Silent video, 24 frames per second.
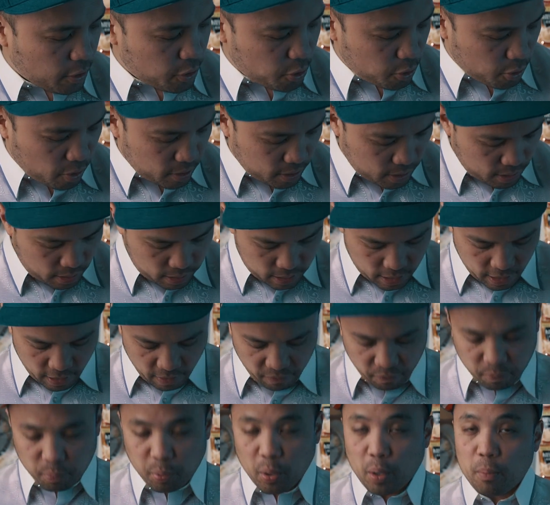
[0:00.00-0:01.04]
short
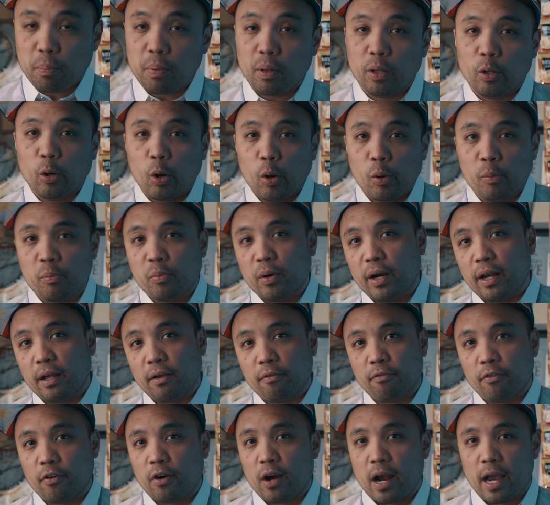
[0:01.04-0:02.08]
sleeve purple
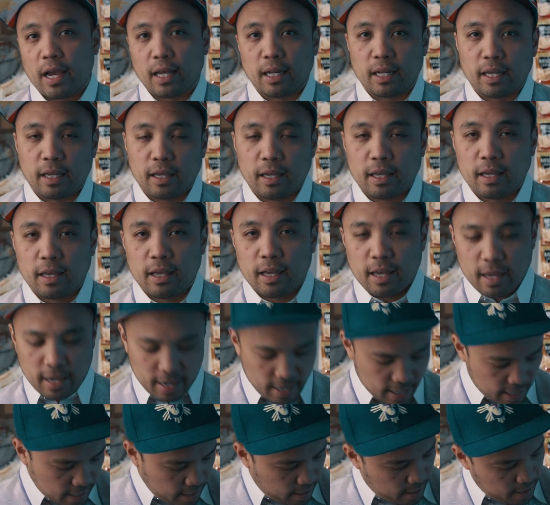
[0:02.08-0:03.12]
ombre variety.
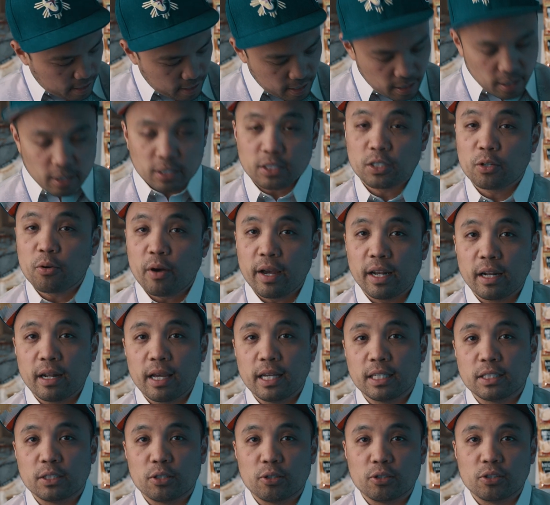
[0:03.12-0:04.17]
It looks quite
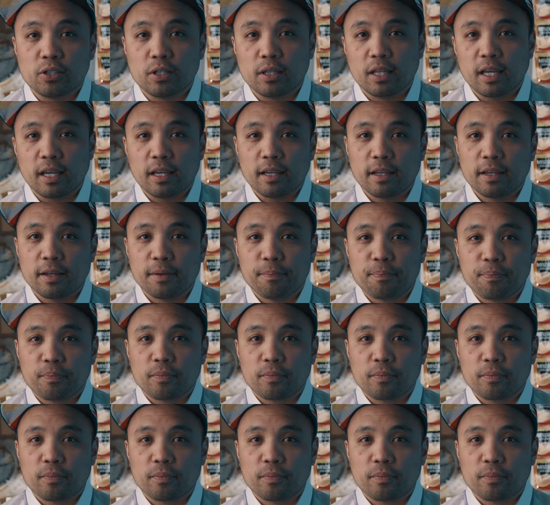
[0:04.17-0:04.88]
nice, don't you think?